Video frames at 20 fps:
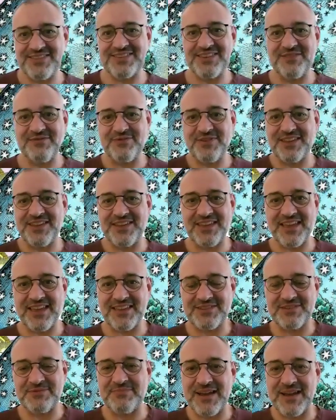see if we can
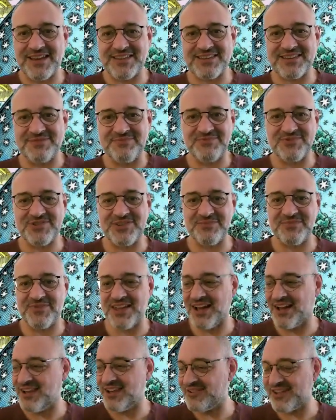get some
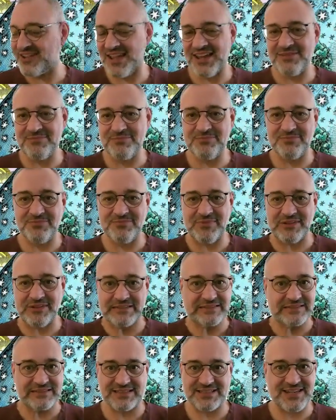color again.
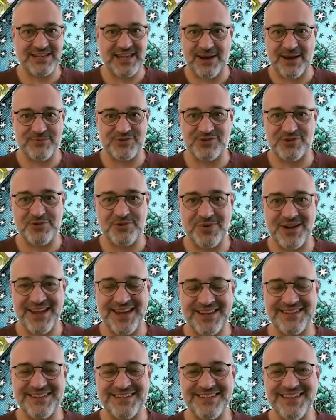Oh, this camera's doing my
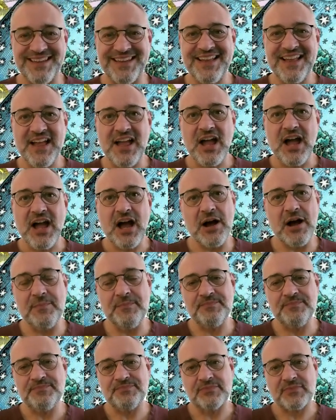head in. Um,